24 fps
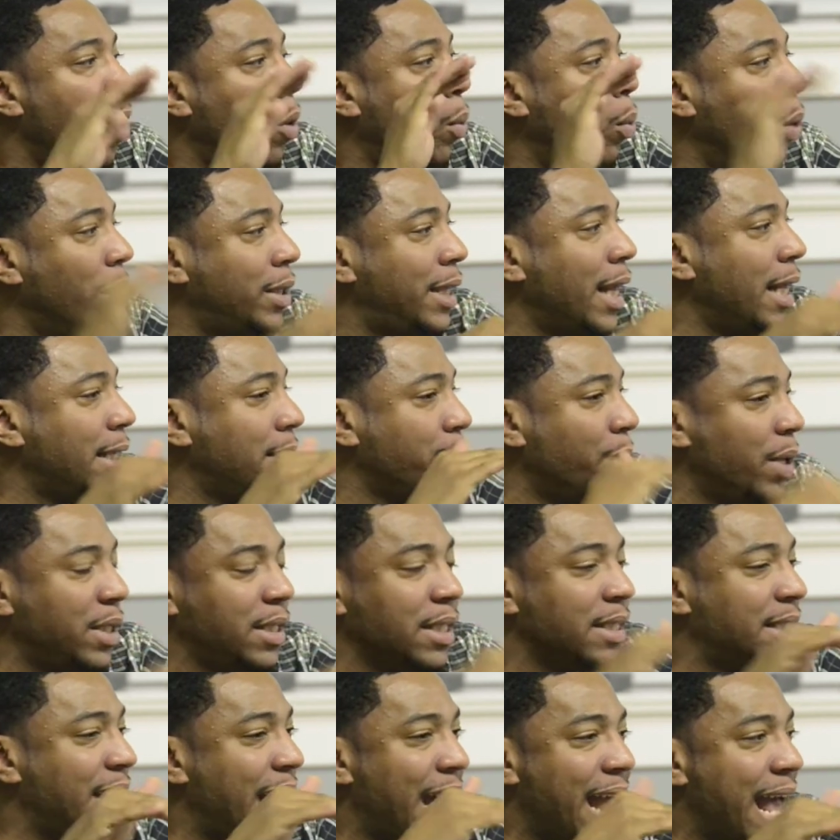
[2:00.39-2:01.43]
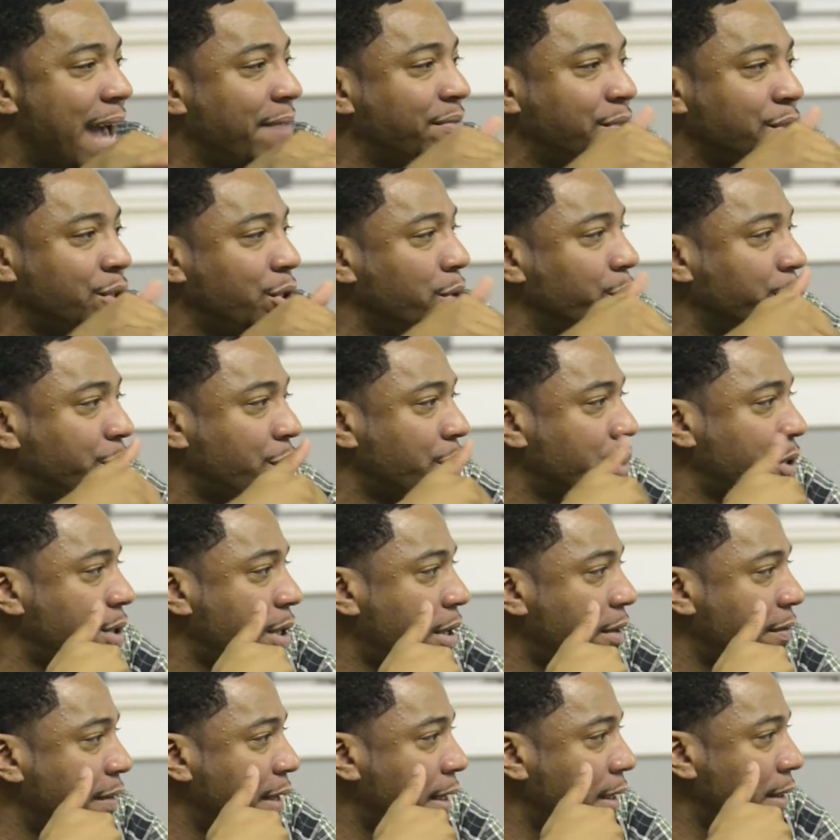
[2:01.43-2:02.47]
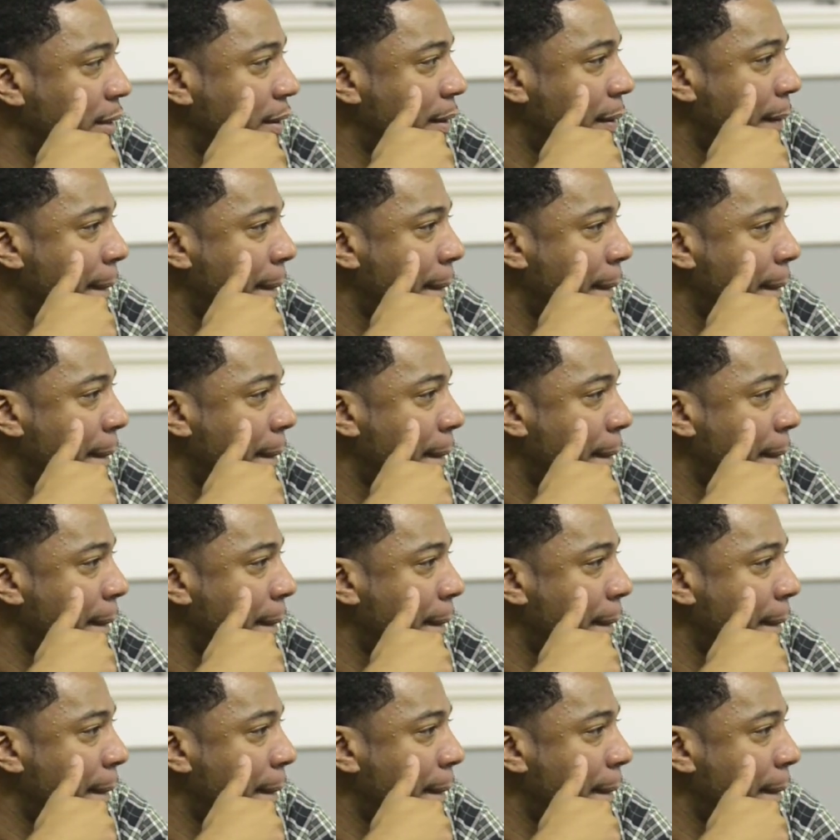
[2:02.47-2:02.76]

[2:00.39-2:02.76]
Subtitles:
what does that have to do with your serving?